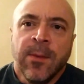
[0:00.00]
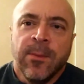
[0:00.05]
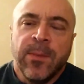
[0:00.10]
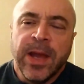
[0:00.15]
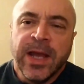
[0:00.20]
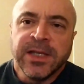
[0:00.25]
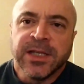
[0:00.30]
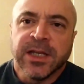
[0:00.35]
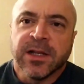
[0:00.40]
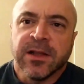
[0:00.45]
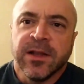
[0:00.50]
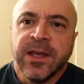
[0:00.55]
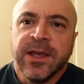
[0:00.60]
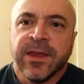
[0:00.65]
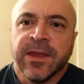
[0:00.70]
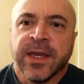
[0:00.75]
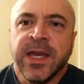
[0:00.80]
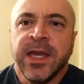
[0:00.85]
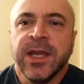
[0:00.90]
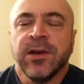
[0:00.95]

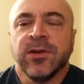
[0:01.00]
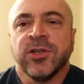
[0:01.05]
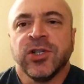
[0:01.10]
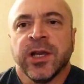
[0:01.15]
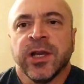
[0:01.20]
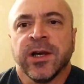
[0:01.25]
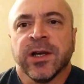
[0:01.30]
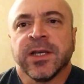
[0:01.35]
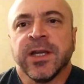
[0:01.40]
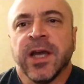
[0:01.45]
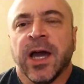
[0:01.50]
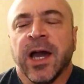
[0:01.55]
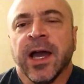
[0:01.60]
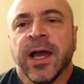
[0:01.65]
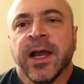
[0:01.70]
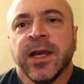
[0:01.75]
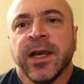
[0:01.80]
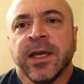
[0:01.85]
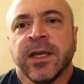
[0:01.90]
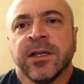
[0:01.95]
Basically, the ketogenic
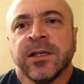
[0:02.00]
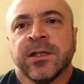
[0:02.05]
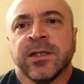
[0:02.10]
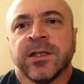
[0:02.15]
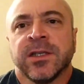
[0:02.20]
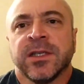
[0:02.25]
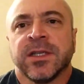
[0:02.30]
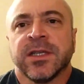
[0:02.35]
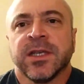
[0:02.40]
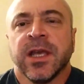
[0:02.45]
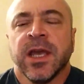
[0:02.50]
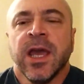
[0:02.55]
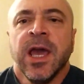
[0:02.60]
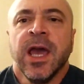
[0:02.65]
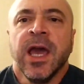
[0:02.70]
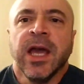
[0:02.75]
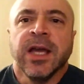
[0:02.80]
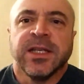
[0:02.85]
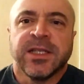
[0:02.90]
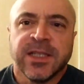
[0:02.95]
diet is
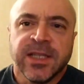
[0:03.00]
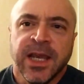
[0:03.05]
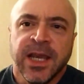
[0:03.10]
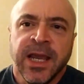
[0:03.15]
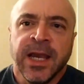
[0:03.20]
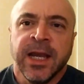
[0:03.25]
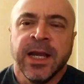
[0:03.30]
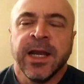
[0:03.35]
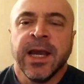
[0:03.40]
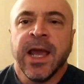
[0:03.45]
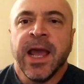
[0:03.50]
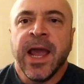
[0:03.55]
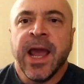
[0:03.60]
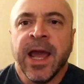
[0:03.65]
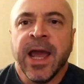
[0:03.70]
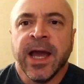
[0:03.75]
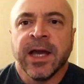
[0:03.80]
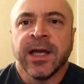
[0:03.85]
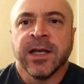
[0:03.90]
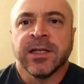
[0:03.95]
seen
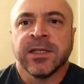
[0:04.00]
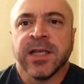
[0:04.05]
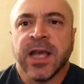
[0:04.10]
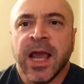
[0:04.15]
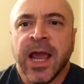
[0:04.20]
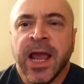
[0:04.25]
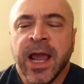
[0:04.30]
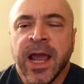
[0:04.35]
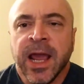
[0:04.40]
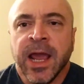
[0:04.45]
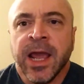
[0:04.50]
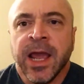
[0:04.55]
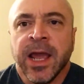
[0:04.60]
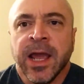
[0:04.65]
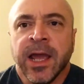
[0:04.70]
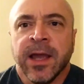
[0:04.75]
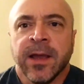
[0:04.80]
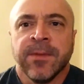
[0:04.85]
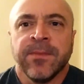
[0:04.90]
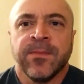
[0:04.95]
as
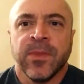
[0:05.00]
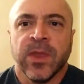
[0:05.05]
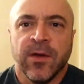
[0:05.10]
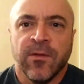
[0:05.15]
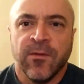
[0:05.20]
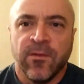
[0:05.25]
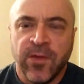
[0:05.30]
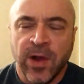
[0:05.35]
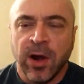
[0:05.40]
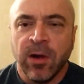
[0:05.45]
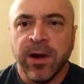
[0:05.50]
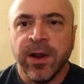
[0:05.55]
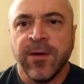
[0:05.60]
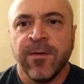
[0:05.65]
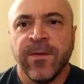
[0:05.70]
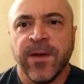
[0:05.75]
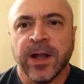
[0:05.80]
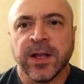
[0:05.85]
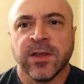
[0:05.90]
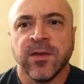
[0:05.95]
a very
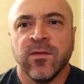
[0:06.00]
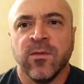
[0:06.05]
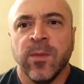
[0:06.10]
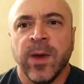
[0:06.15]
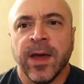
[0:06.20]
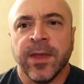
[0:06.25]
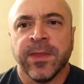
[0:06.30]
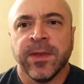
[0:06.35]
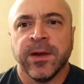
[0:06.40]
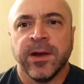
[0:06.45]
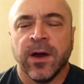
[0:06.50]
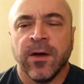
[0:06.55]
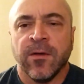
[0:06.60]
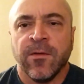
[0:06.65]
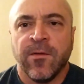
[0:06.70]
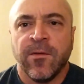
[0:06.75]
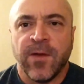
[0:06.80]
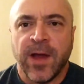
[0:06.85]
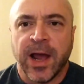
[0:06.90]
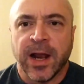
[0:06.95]
effective method
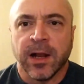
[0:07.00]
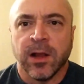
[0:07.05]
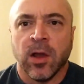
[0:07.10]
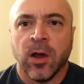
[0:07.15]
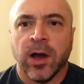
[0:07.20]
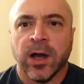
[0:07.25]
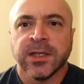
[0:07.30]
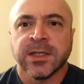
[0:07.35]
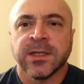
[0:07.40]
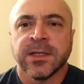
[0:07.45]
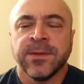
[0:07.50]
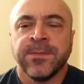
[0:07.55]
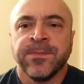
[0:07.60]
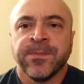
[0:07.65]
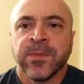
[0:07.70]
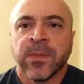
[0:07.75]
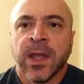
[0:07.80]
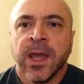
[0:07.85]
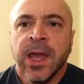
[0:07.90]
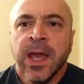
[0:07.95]
of fat loss.
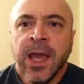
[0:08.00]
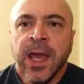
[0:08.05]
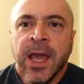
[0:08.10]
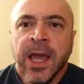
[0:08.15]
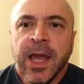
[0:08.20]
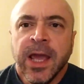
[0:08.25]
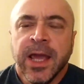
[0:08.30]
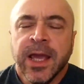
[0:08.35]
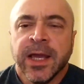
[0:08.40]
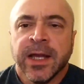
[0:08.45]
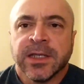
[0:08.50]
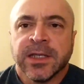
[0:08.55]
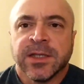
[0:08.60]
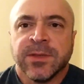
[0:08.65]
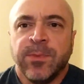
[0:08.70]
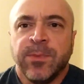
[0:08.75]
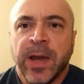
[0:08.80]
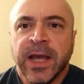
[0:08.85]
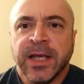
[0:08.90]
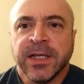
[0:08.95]

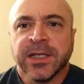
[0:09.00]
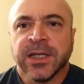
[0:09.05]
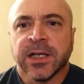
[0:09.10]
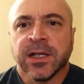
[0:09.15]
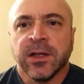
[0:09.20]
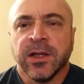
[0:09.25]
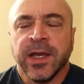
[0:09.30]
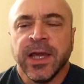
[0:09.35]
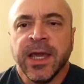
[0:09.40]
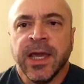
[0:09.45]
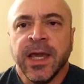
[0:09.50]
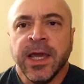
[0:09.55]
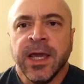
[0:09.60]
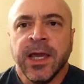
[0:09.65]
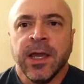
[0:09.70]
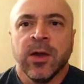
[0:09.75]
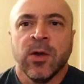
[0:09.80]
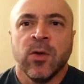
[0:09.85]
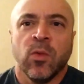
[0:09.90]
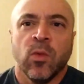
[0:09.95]
It's
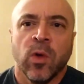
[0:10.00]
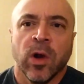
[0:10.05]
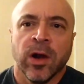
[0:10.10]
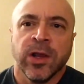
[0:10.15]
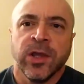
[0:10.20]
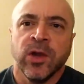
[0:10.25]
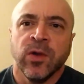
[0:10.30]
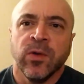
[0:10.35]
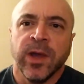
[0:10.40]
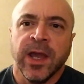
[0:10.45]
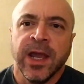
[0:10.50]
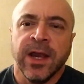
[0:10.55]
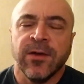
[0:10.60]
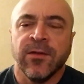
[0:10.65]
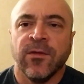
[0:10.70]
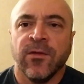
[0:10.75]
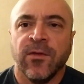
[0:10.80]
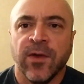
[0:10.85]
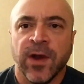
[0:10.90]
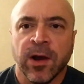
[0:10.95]
basically where you
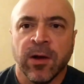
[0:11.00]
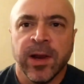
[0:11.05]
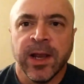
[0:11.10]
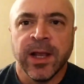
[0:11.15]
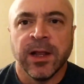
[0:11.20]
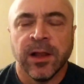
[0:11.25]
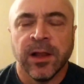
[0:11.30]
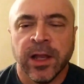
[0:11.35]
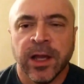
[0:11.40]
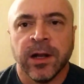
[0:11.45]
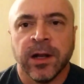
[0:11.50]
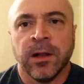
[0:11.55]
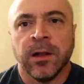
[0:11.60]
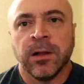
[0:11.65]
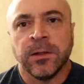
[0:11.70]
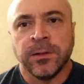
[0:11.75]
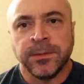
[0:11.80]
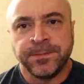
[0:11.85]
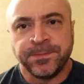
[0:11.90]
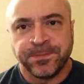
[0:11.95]
eat very
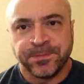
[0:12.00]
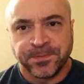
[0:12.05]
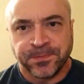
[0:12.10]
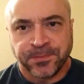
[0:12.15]
little